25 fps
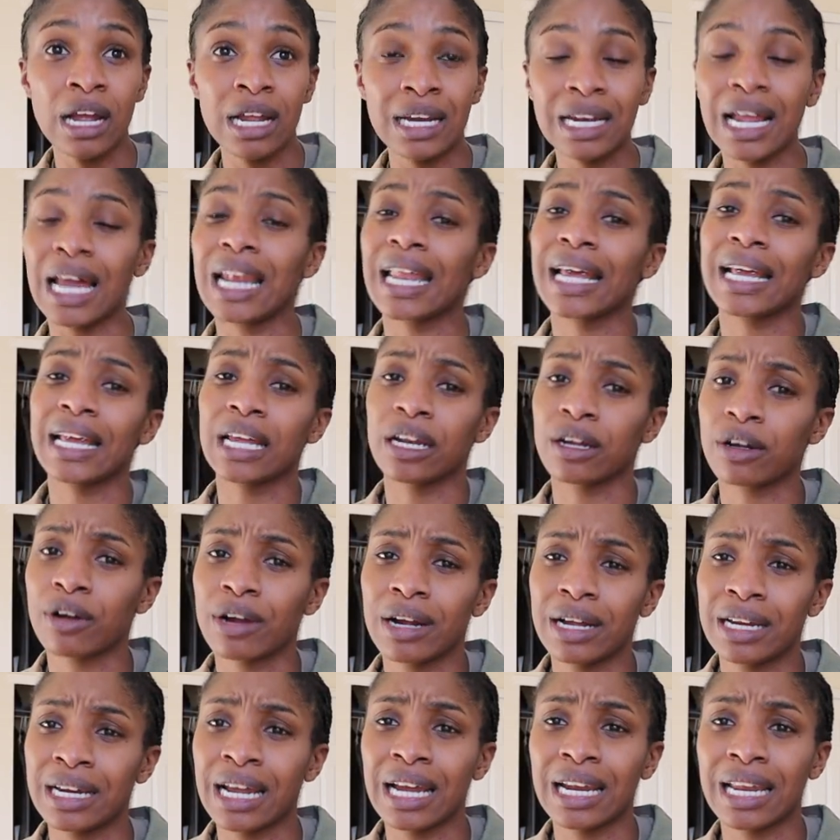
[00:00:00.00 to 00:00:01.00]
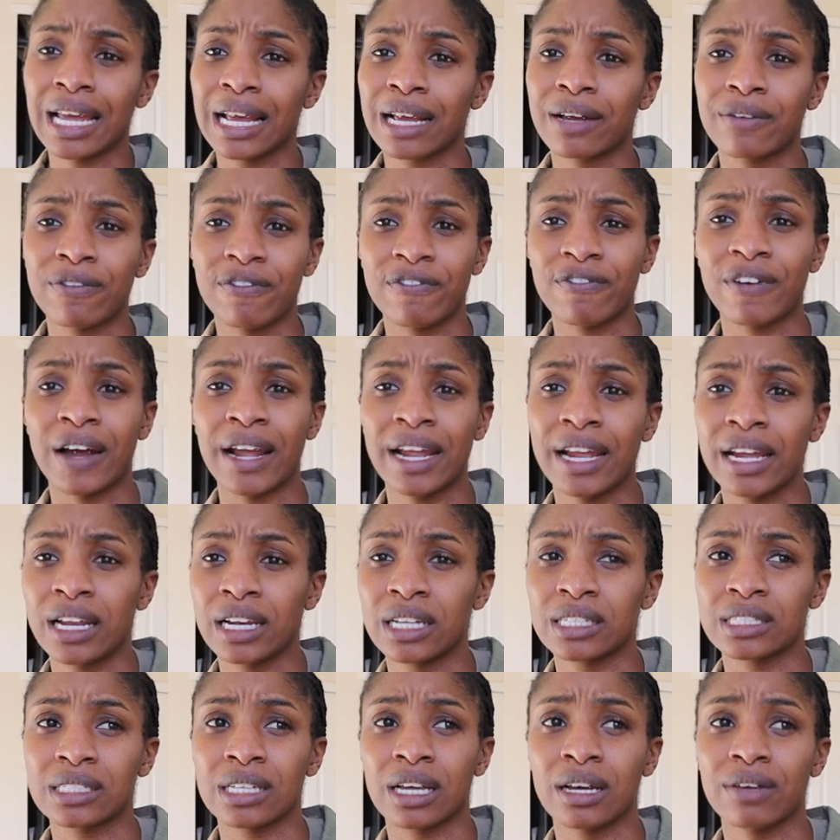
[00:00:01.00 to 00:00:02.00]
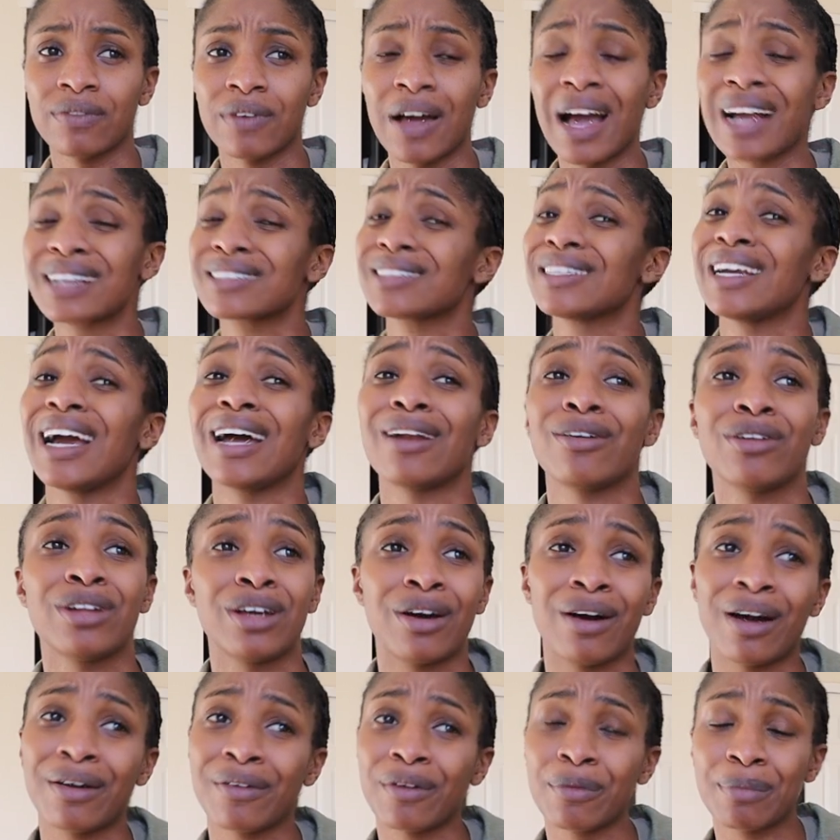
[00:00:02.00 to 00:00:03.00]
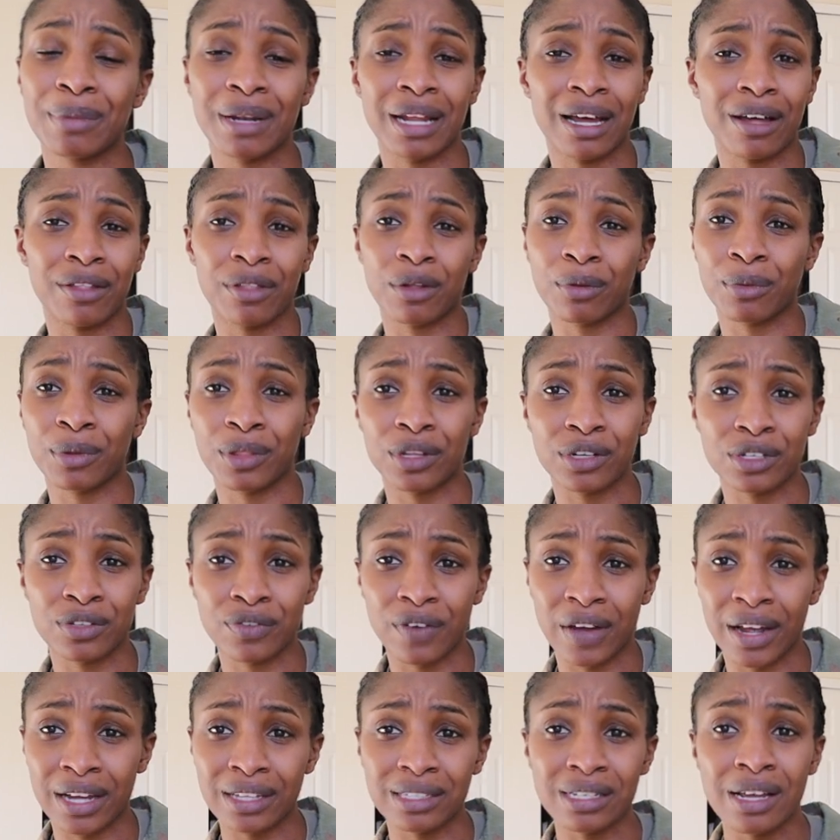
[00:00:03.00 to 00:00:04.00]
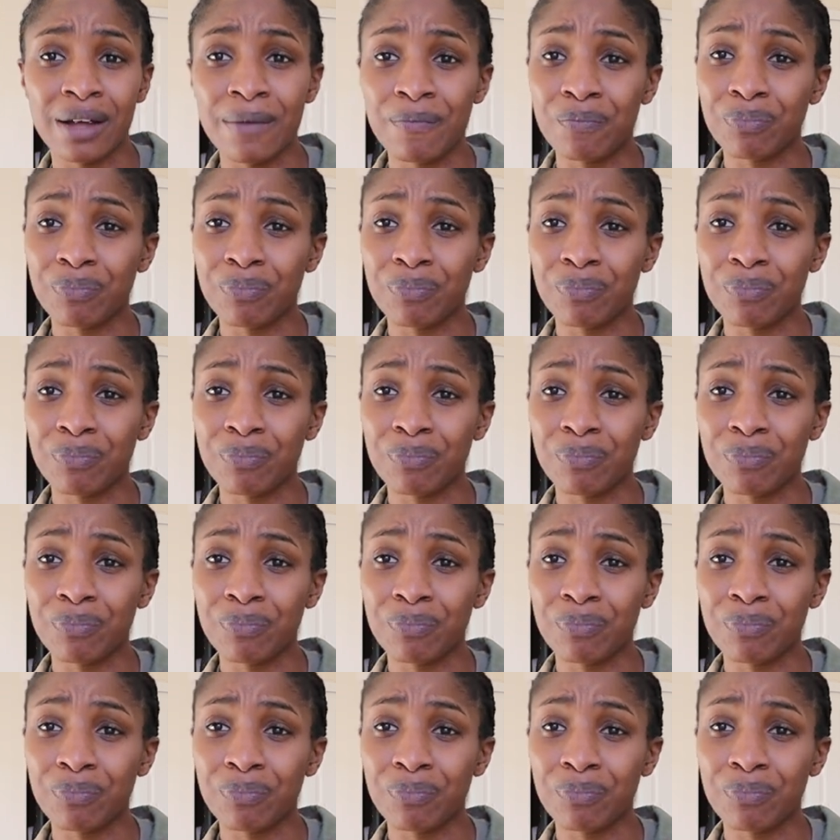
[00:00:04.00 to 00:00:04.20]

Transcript: Not like in a not like fighting and stuff. Actually, I don't know. I've never been down there when there's fights.